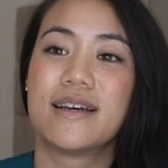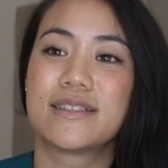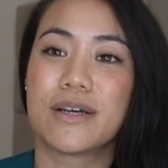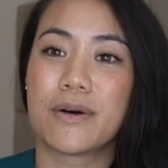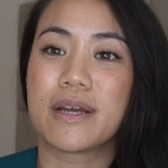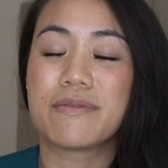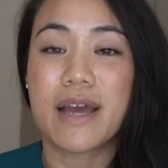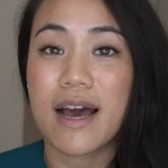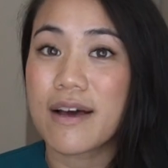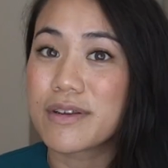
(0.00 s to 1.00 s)
So if you
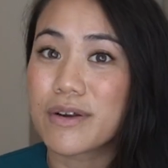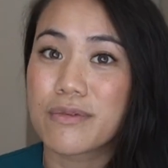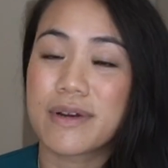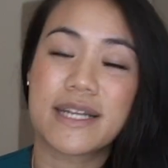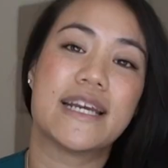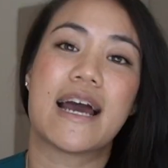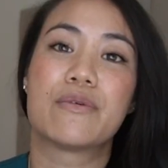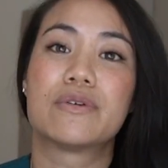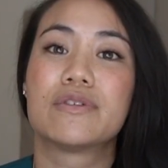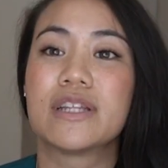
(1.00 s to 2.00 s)
haven't already, I
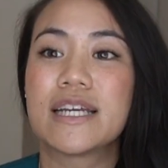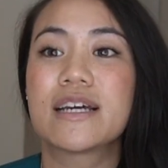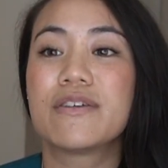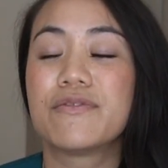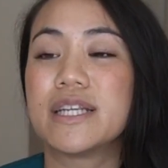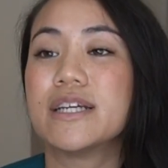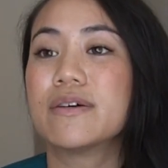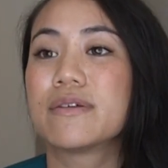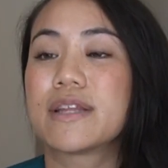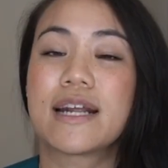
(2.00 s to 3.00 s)
will link a
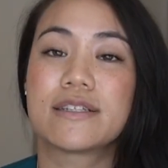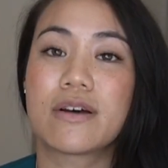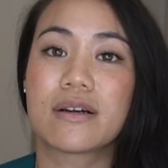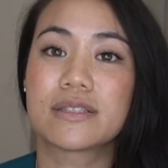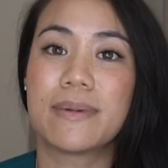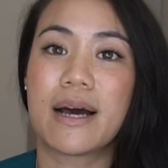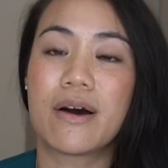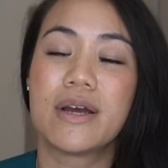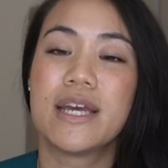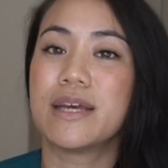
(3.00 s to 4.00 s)
video that I talked
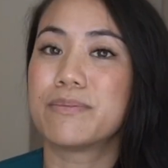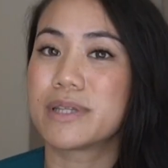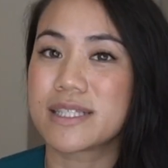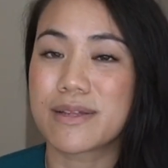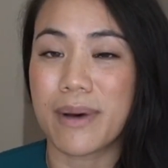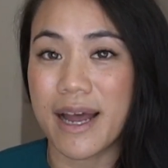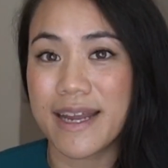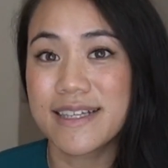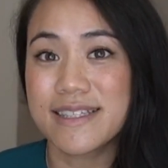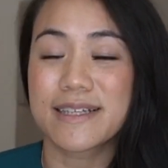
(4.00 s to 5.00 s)
about implicit
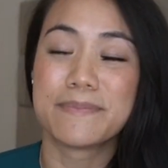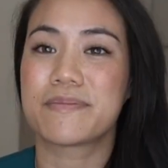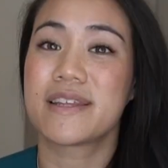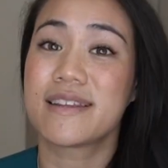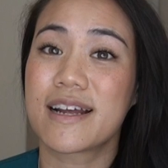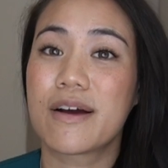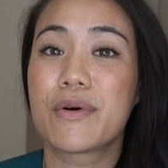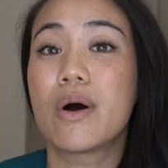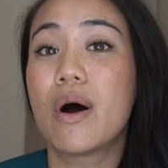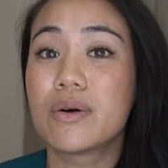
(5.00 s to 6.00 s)
bias, and then I
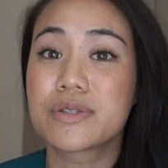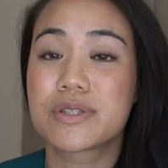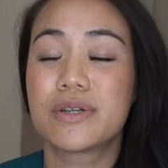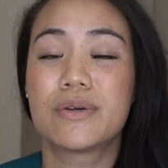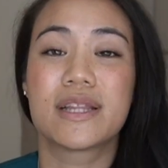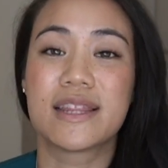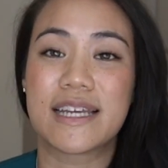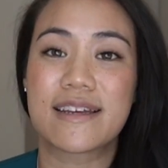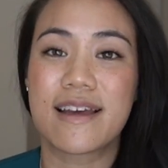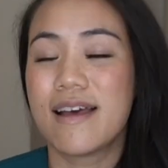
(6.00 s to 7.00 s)
will also
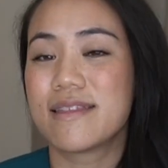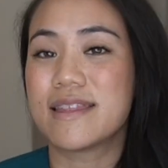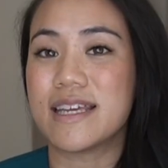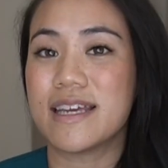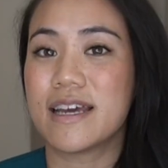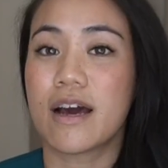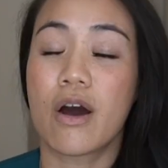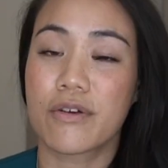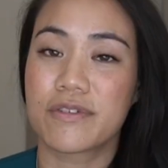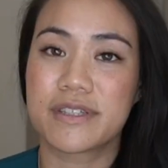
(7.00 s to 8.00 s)
link the
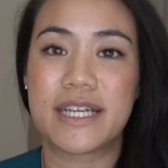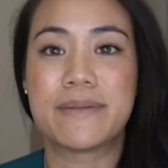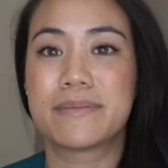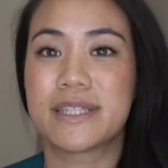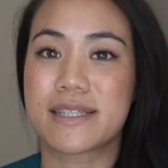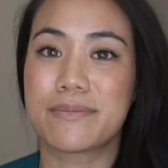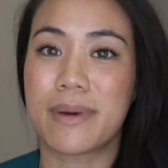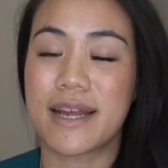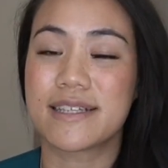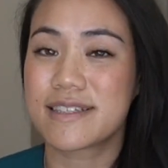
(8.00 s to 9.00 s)
Harvard implicit
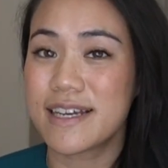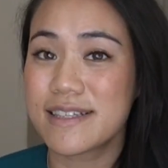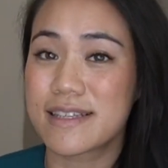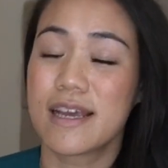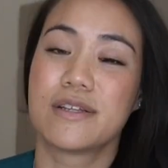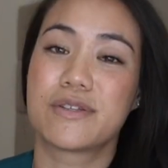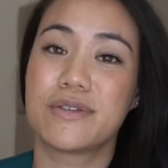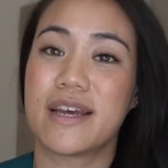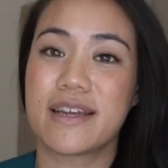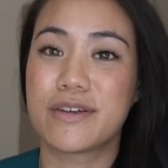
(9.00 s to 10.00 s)
bias test so
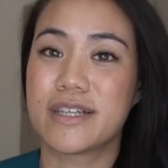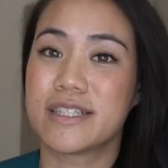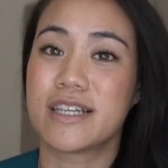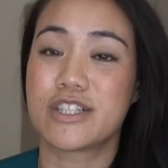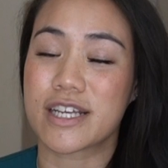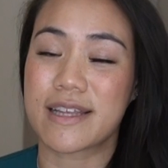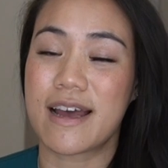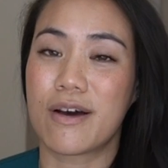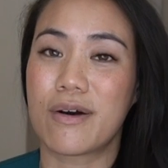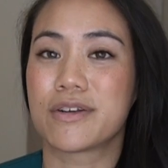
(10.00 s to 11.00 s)
that you can check that
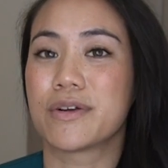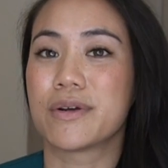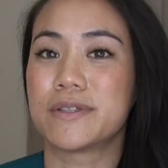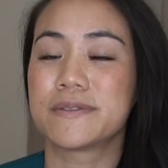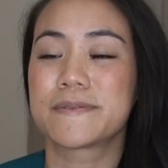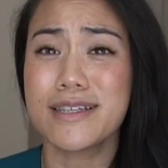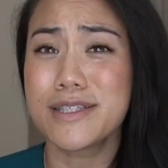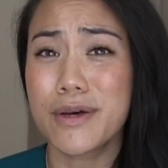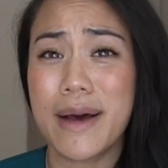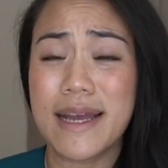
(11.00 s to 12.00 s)
out on your own.
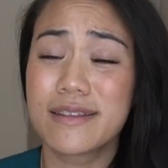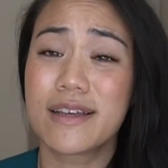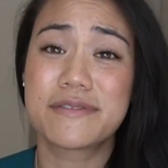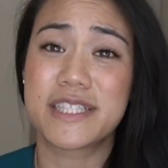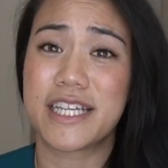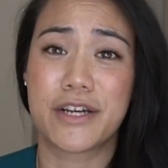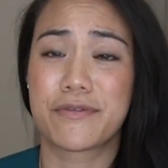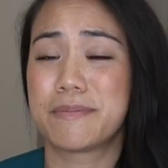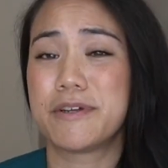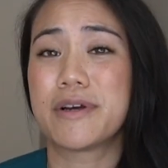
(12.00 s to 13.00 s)
So I'd love to hear
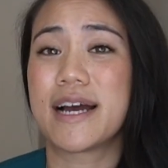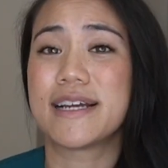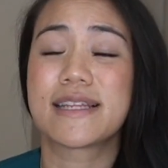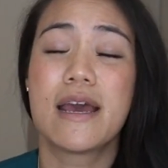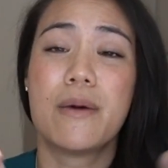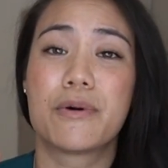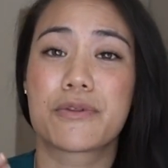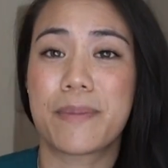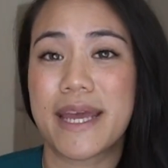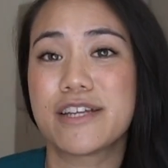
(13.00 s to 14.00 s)
from you guys,
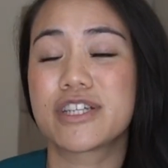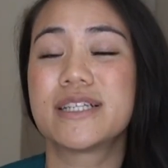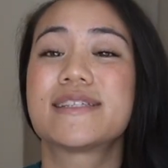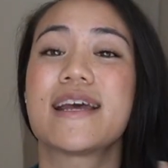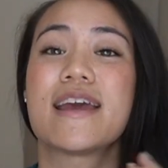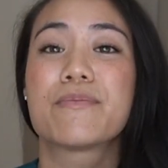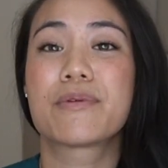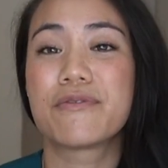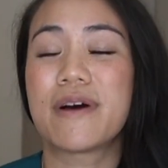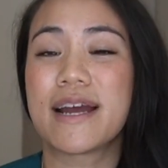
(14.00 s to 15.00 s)
both patients and
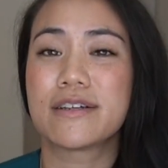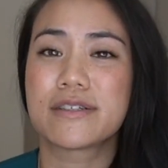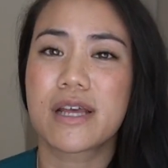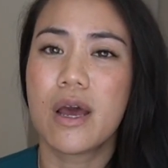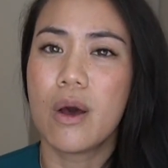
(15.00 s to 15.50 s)
providers.